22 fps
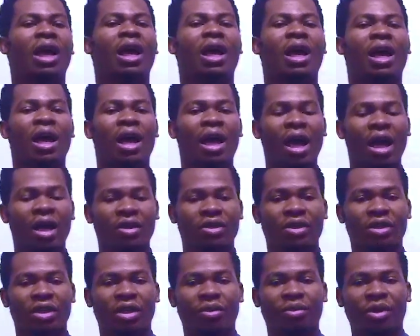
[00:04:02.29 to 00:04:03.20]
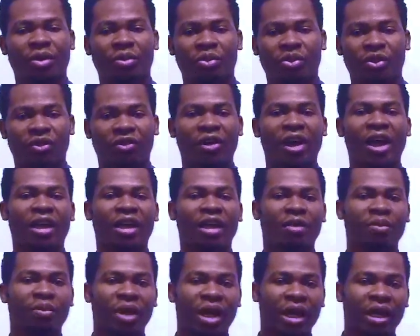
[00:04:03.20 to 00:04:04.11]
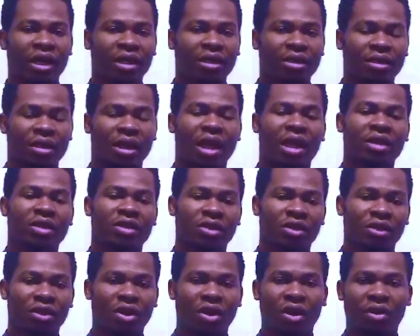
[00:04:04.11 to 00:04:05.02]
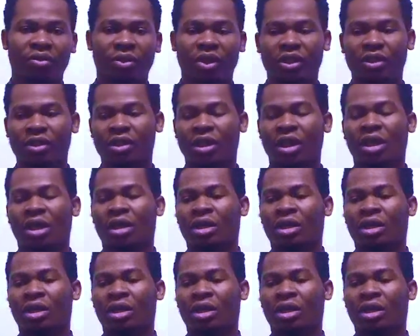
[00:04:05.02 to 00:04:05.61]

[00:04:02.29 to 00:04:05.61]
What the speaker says: are actually being provided by international companies.